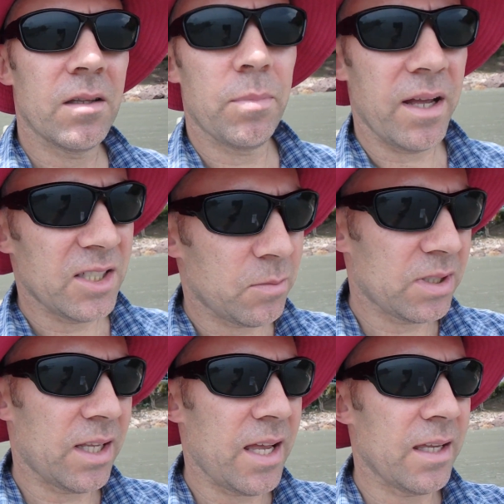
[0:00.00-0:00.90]
And the place I'm
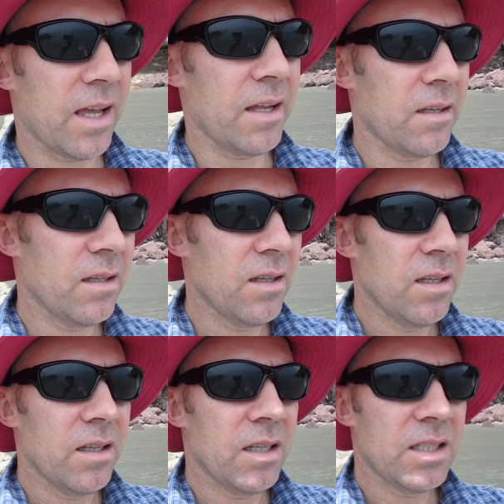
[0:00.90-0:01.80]
staying at
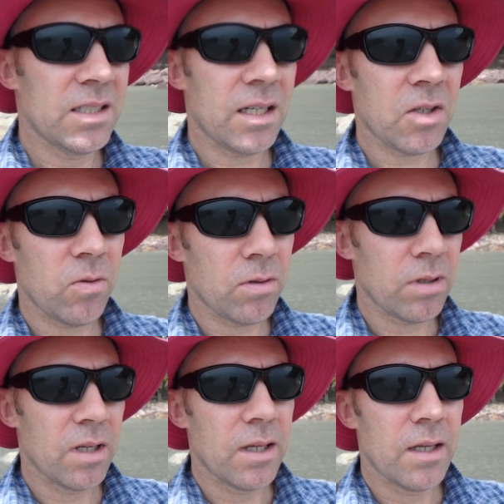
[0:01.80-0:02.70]
is
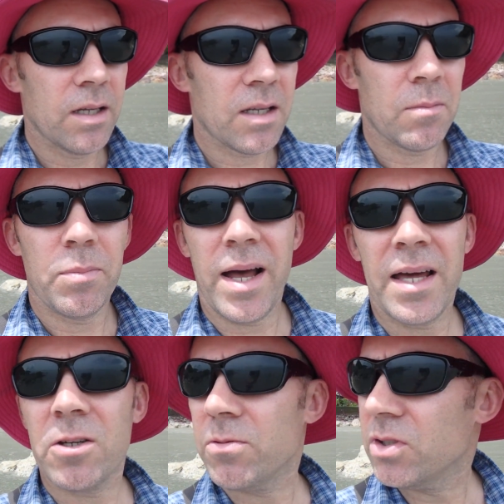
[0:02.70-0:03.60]
Sukorn
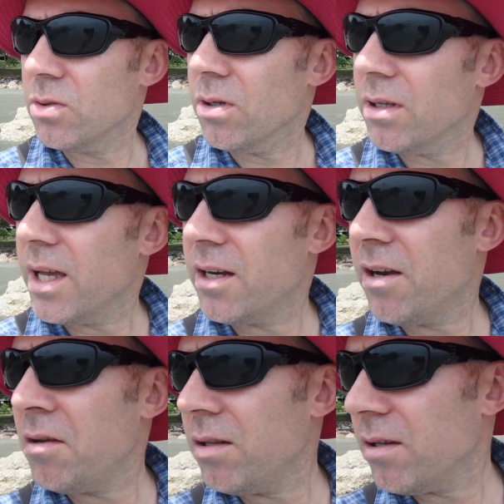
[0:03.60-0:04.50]
Cabana Resort. And I
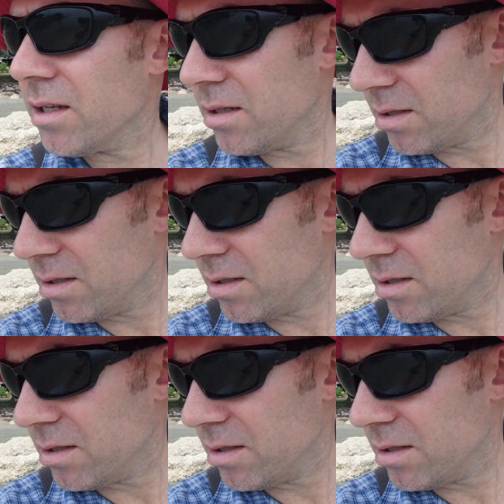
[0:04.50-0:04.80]
don't like